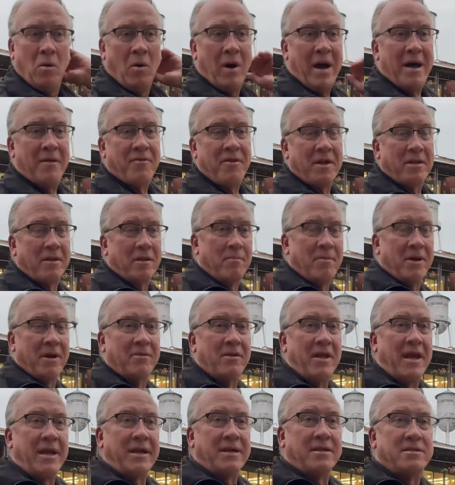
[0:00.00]
Well, I think the big
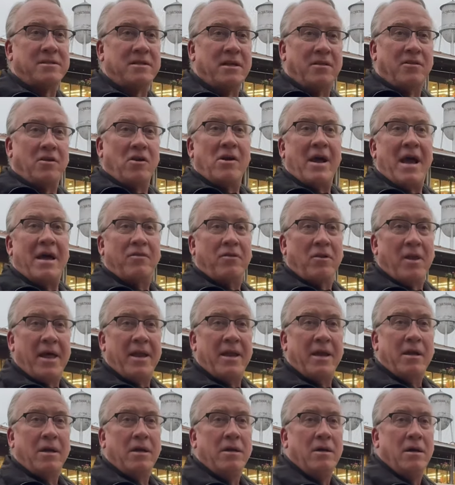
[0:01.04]
thing is that they're
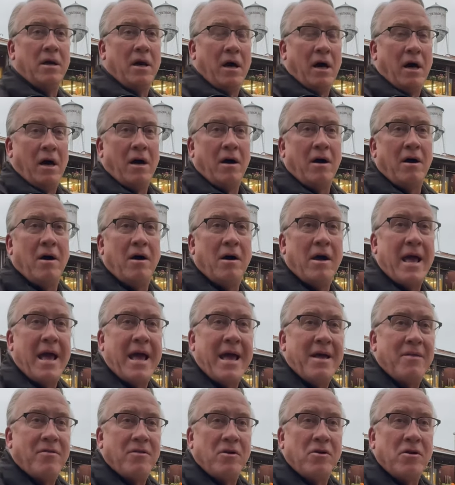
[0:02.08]
athletic uh,
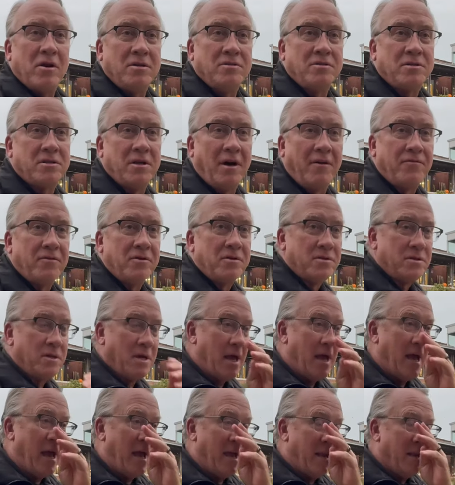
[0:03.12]
and they're unselfish.
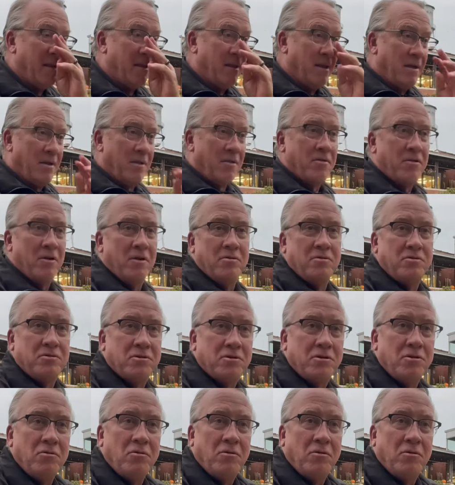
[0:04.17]
And uh, those two